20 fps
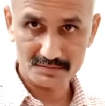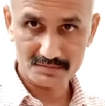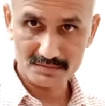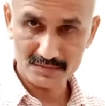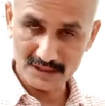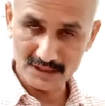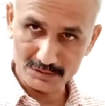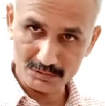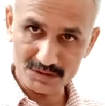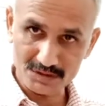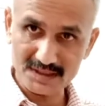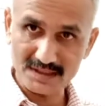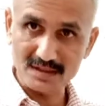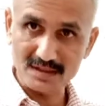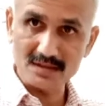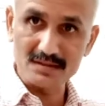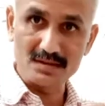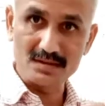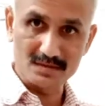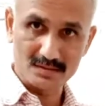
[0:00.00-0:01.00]
It was
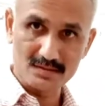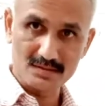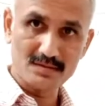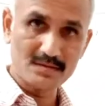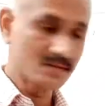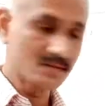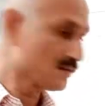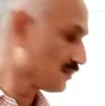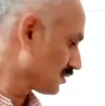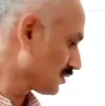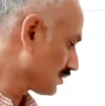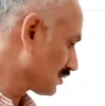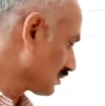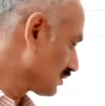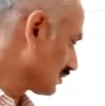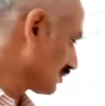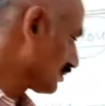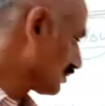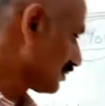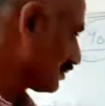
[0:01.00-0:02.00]
another
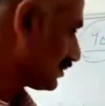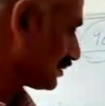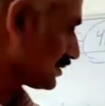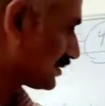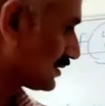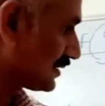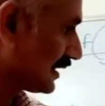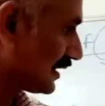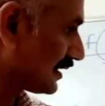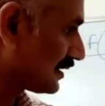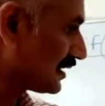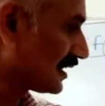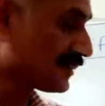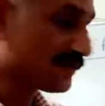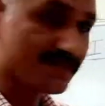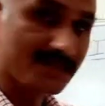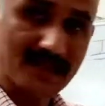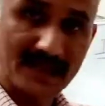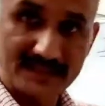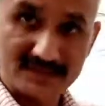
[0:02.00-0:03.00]
snake that
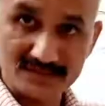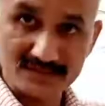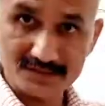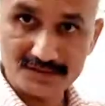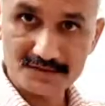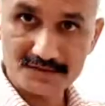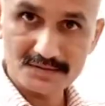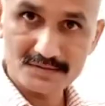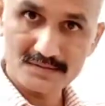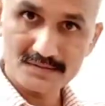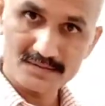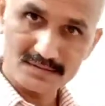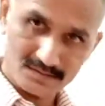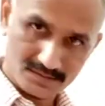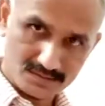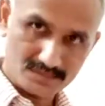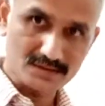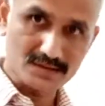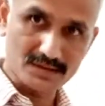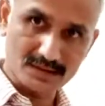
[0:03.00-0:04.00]
flies,
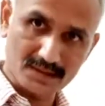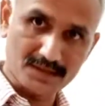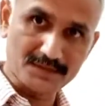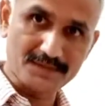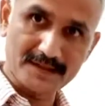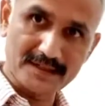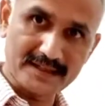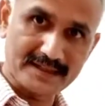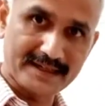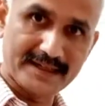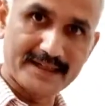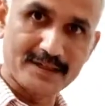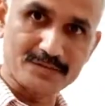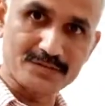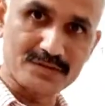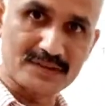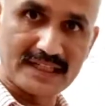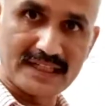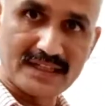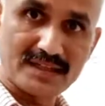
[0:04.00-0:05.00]
a different kind of
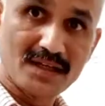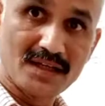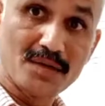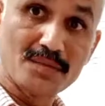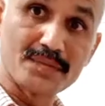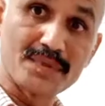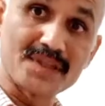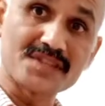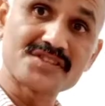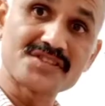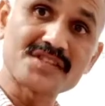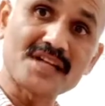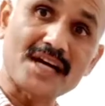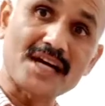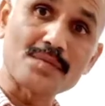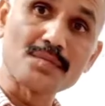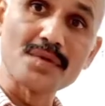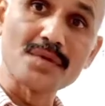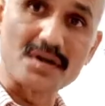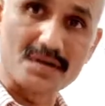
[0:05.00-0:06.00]
snake. But
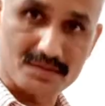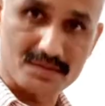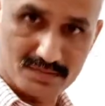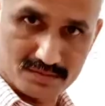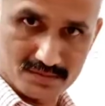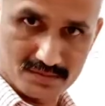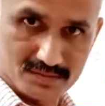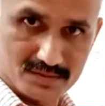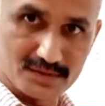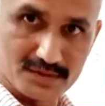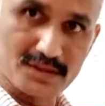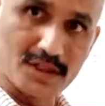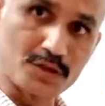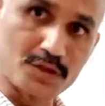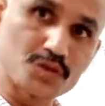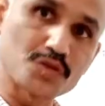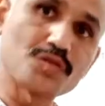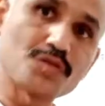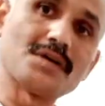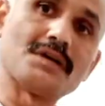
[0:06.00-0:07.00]
charmer is
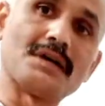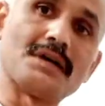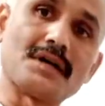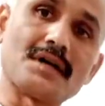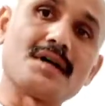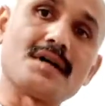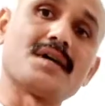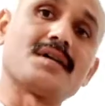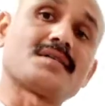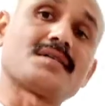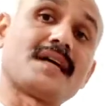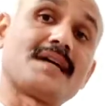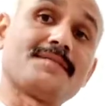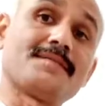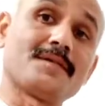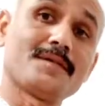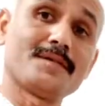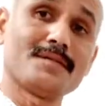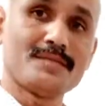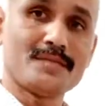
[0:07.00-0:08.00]
also a
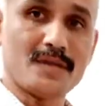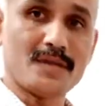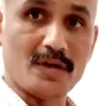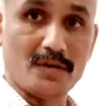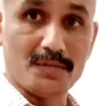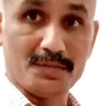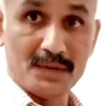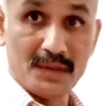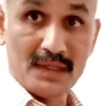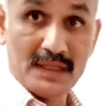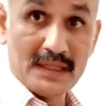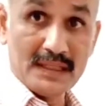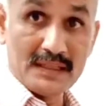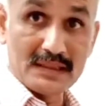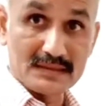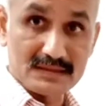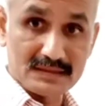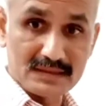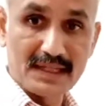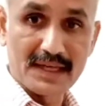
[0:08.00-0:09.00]
type of
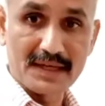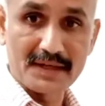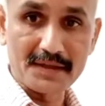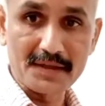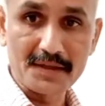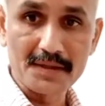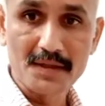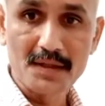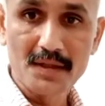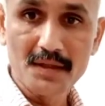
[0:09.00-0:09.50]
snake.